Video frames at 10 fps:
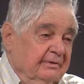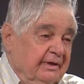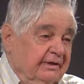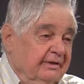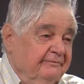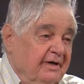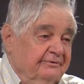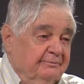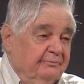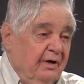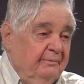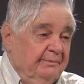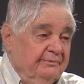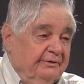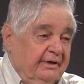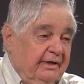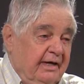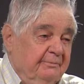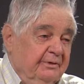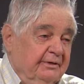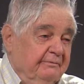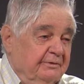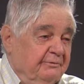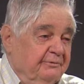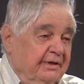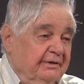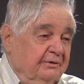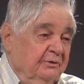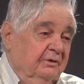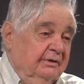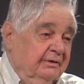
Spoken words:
identify some problems that they had, but they were afraid to do it.